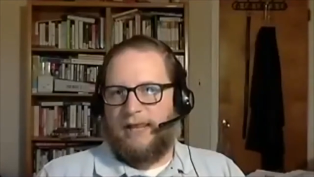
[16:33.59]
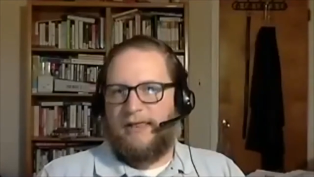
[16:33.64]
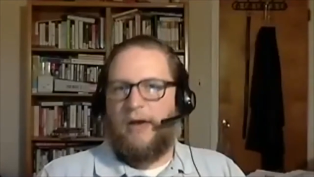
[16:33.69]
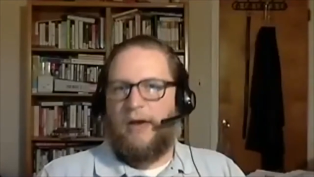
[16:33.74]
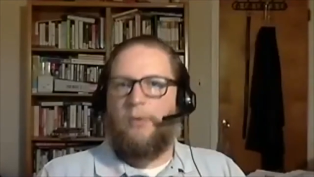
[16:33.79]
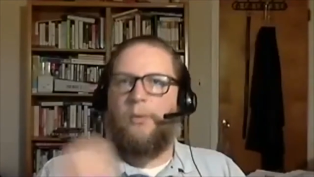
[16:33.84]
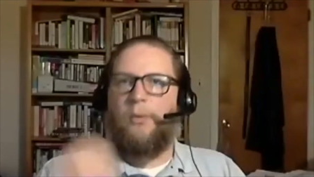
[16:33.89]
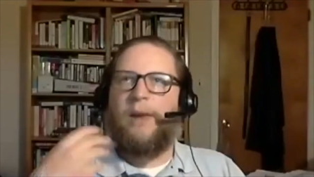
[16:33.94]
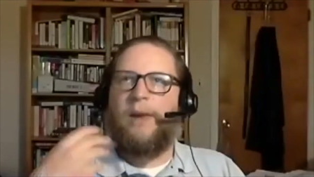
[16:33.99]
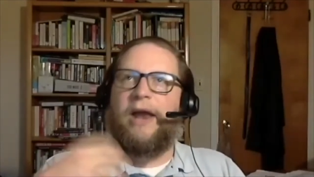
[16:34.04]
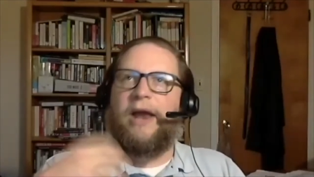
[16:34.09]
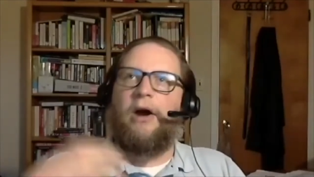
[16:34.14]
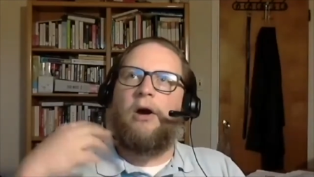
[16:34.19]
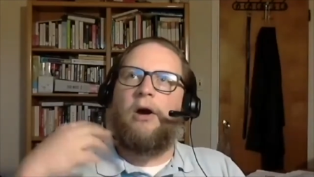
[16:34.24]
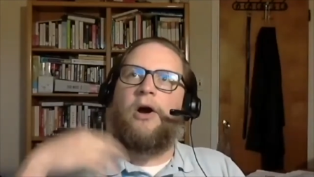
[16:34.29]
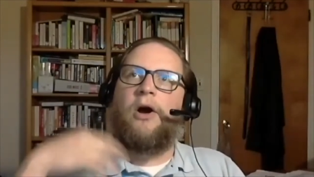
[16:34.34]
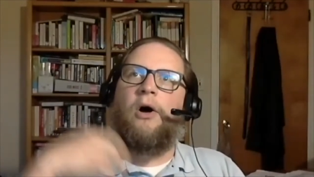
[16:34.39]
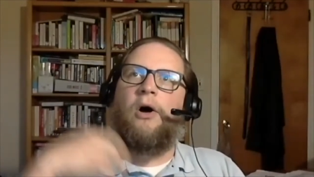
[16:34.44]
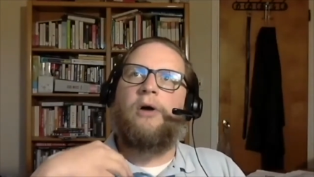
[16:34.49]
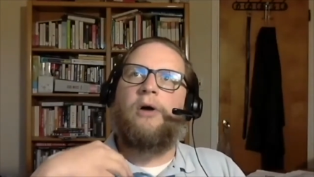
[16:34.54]
That we are
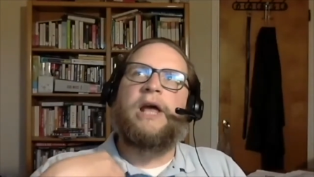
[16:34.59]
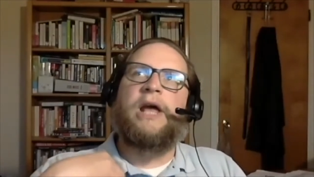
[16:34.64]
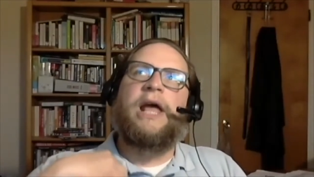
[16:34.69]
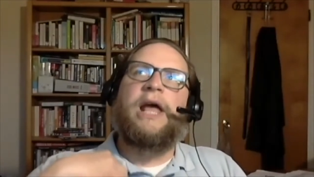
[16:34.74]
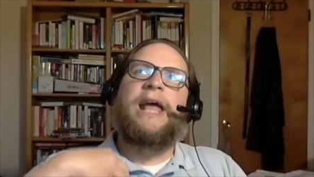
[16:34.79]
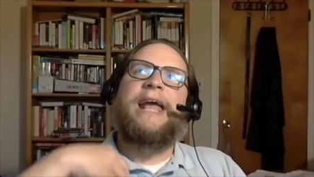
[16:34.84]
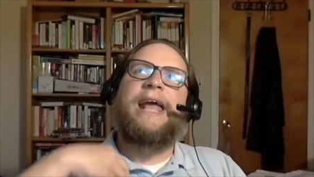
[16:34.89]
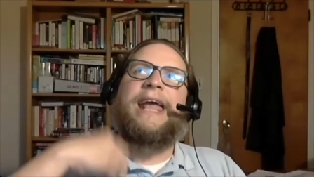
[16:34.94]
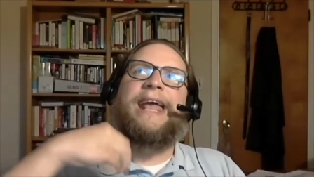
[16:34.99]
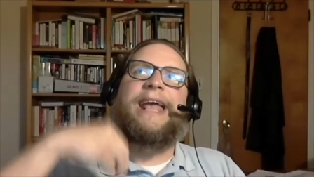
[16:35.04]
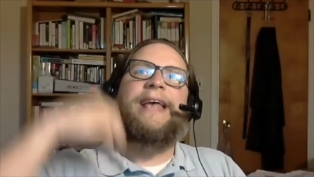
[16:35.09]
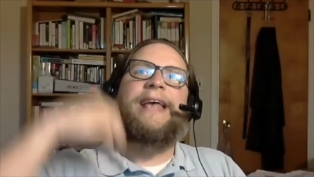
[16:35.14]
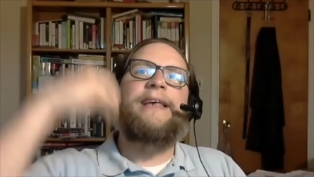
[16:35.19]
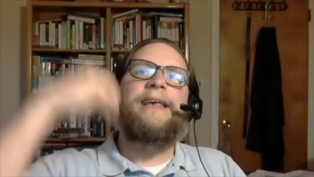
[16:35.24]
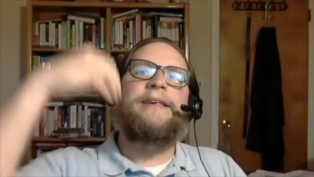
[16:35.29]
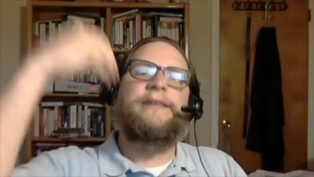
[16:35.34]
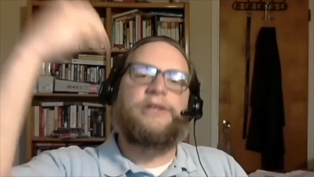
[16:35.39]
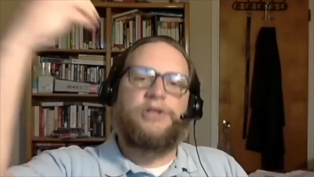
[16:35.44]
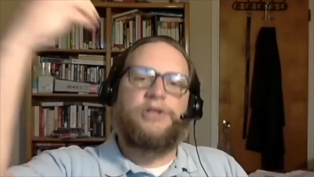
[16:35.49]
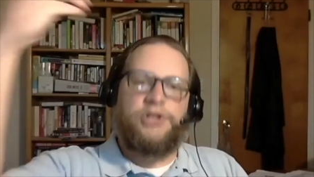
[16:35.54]
called
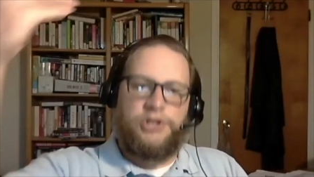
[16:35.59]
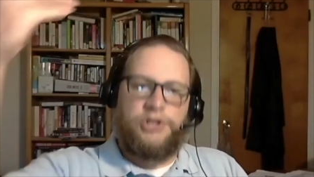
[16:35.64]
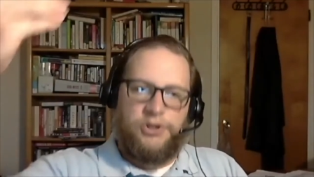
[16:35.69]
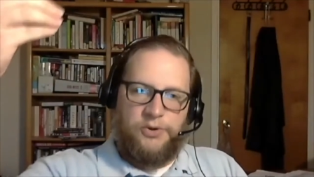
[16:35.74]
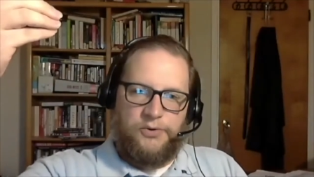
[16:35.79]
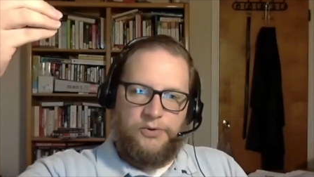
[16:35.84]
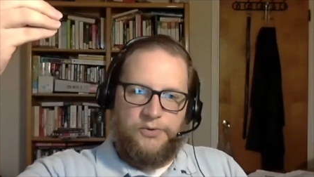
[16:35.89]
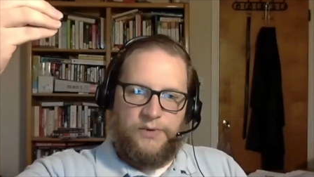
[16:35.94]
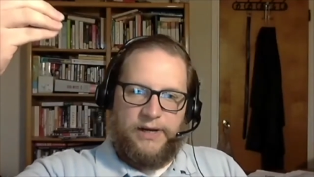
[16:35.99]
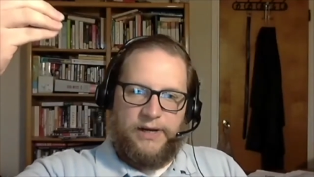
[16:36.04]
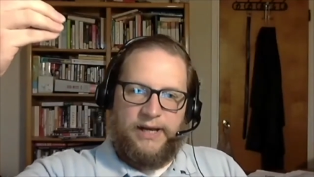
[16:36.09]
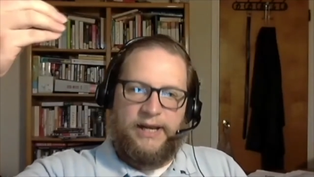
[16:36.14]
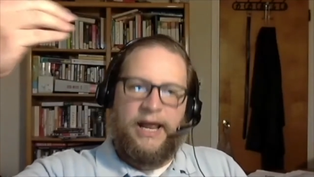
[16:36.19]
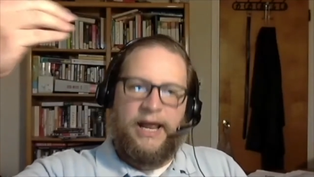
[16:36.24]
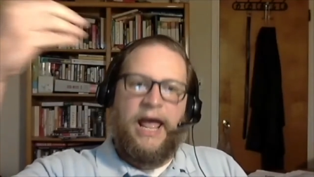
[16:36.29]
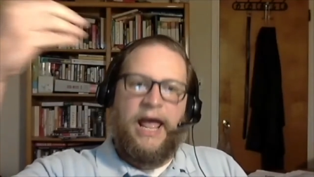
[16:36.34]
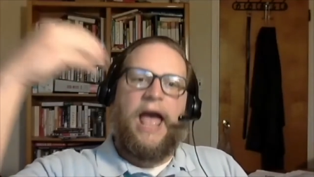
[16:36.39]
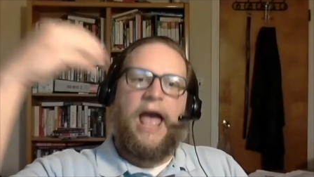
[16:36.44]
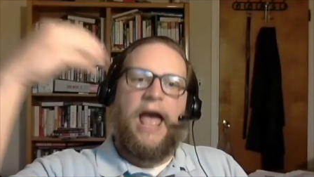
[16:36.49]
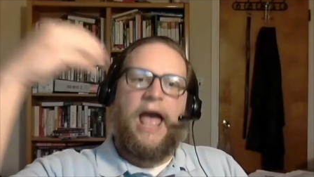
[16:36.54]
his children
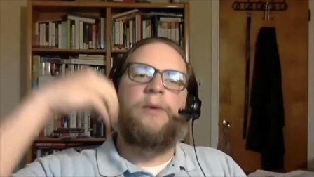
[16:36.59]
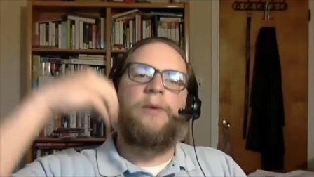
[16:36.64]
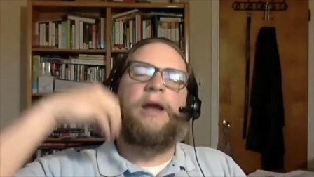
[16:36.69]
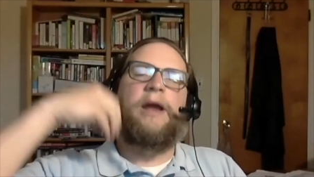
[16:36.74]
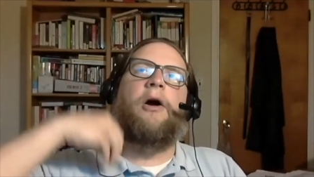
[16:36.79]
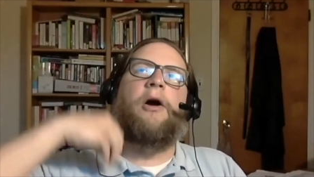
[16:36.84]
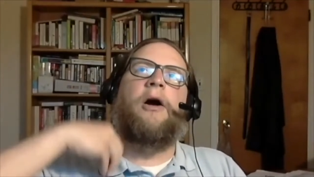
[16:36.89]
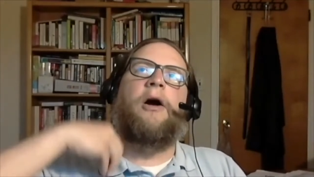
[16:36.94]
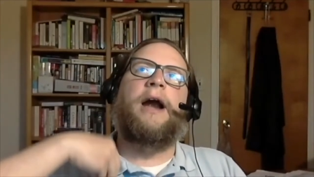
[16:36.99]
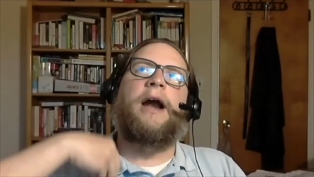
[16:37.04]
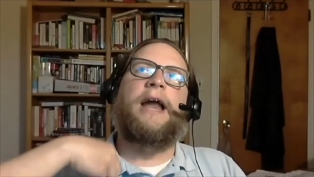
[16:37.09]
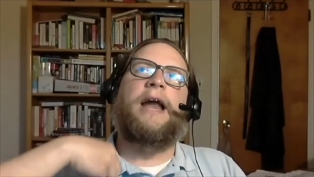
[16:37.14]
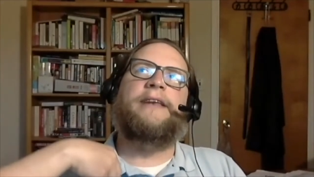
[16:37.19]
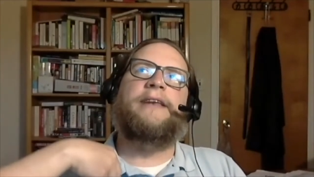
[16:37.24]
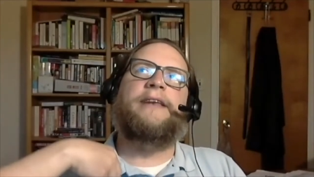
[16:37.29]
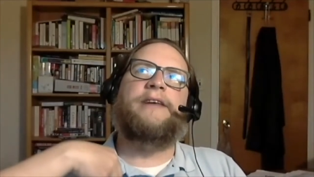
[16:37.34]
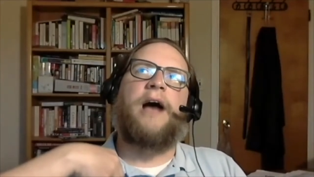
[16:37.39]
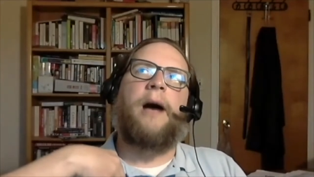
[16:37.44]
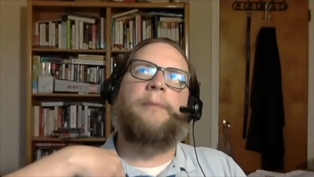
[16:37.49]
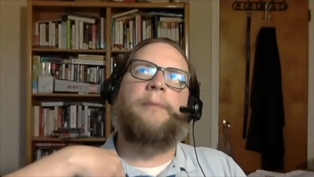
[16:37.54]
and we are
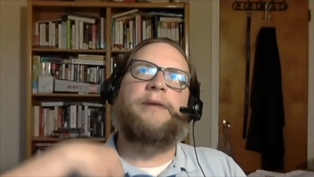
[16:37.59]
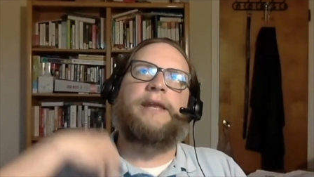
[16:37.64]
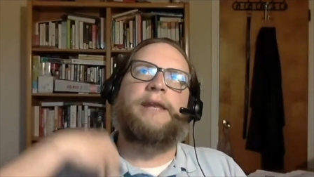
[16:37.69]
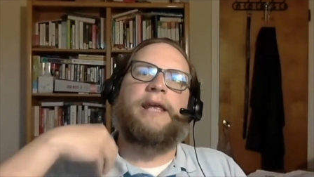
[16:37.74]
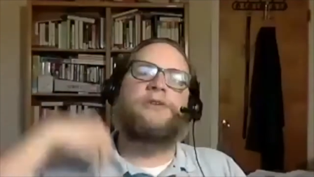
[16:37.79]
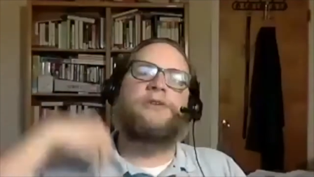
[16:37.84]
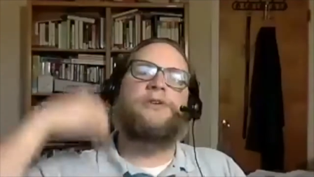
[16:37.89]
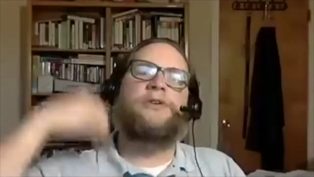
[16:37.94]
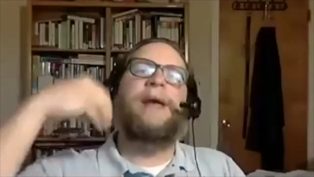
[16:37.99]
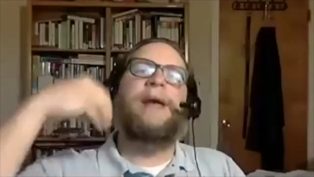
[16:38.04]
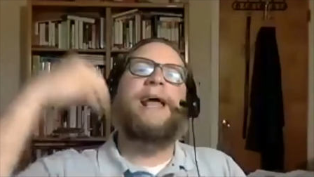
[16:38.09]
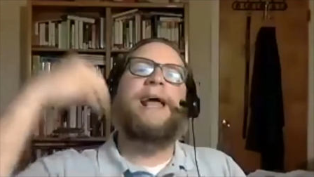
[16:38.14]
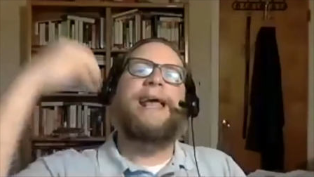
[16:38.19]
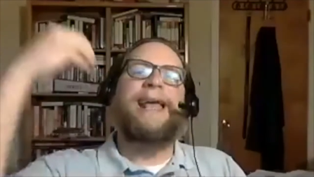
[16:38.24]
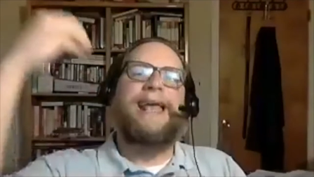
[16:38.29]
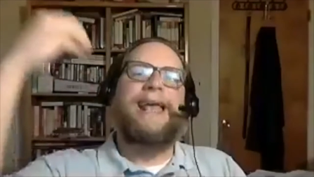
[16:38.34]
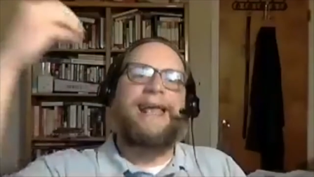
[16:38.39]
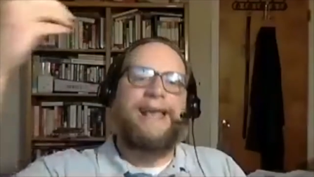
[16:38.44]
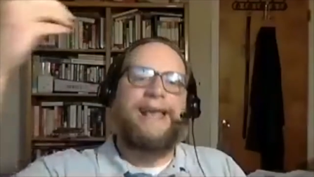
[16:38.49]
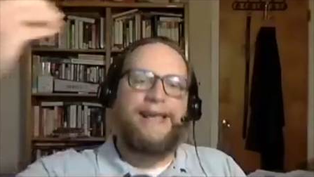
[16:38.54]
adopted into
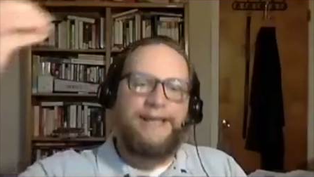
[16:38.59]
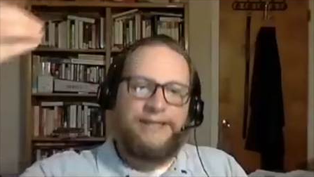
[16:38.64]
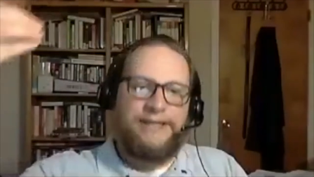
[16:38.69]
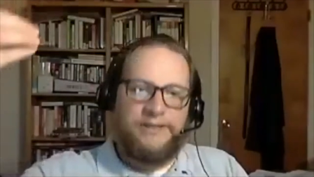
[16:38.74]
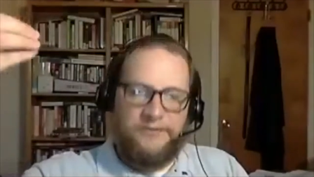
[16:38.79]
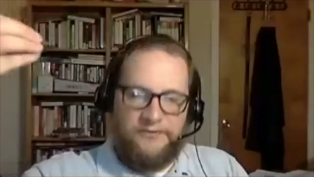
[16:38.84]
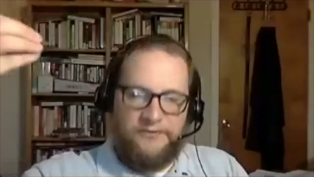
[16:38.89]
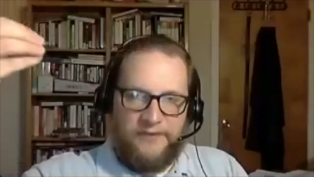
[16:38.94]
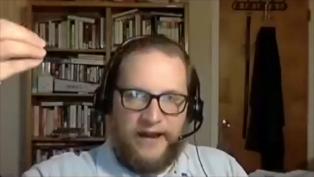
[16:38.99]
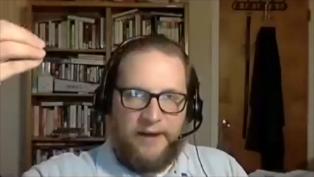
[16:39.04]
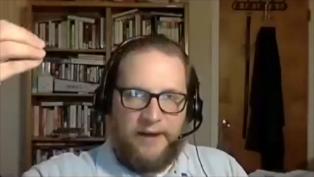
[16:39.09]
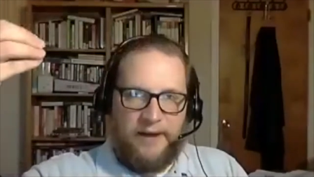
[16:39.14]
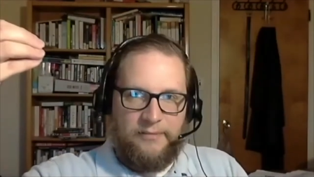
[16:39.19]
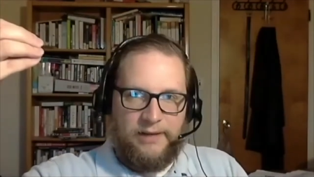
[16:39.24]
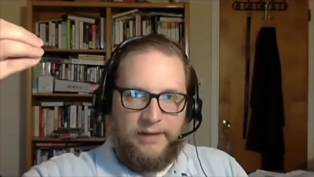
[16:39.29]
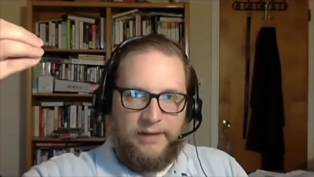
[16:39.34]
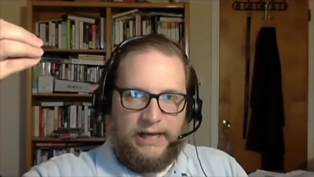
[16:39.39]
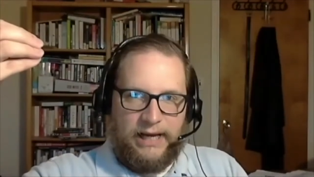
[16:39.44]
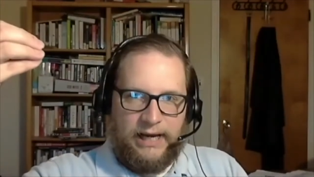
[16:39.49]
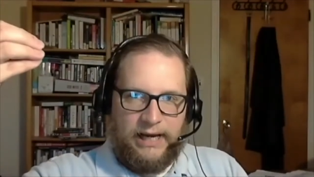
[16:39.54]
his
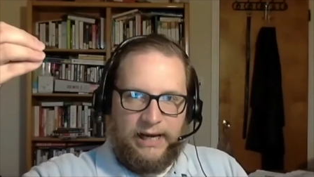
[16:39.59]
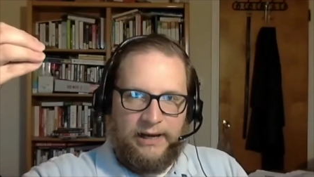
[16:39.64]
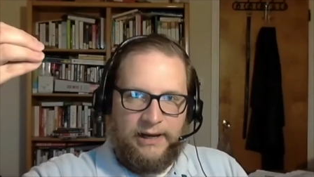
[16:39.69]
family